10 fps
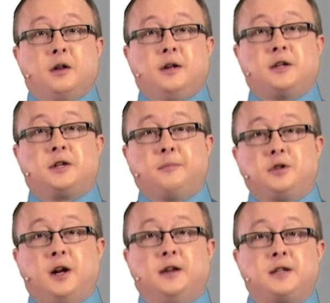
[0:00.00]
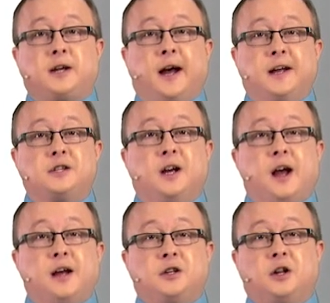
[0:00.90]
The assumption in this case
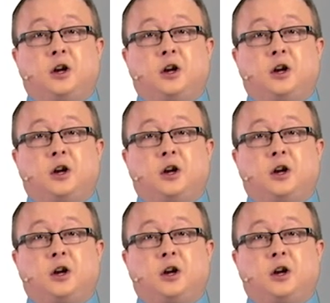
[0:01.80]
is that the